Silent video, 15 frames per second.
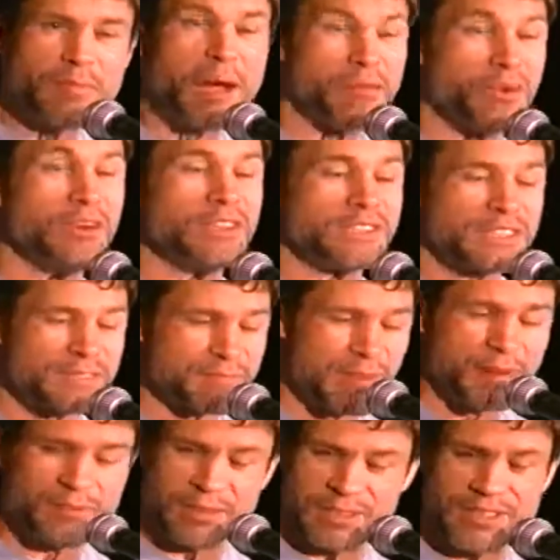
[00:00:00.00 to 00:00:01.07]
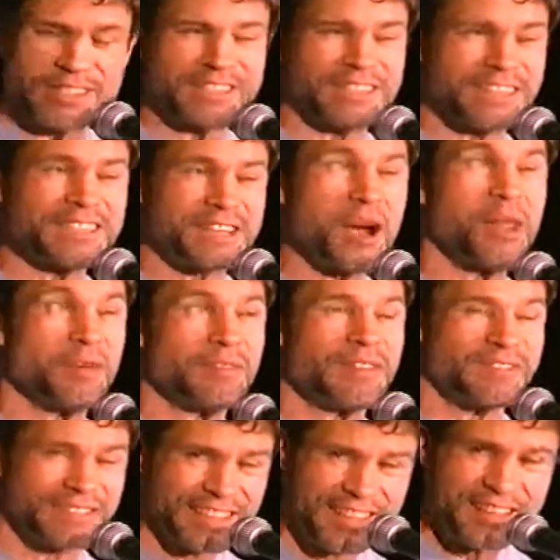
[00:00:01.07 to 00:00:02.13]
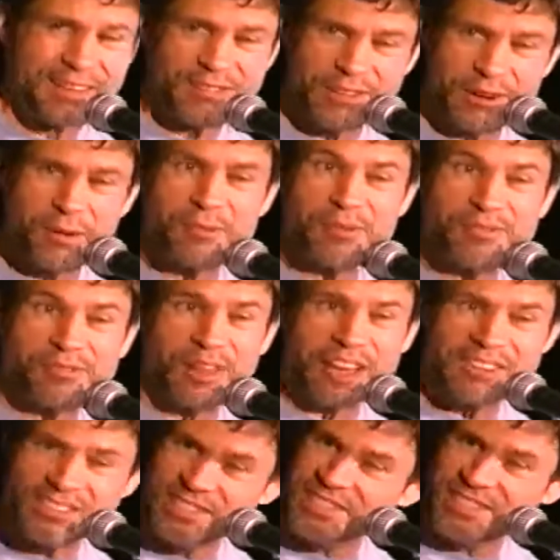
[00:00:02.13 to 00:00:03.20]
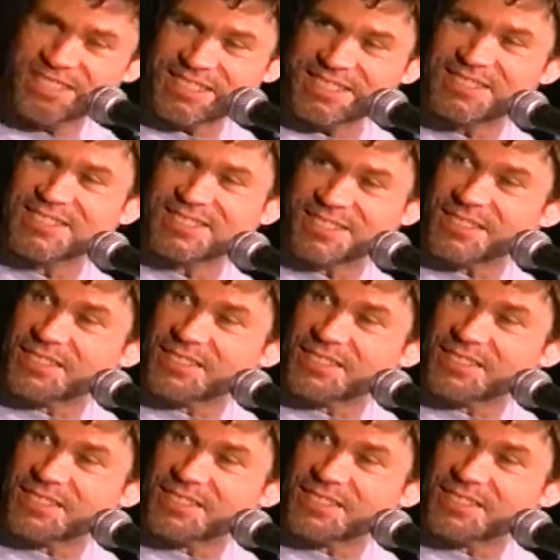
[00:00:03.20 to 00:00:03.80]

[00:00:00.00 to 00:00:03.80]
memories. Let's call it, reflections and,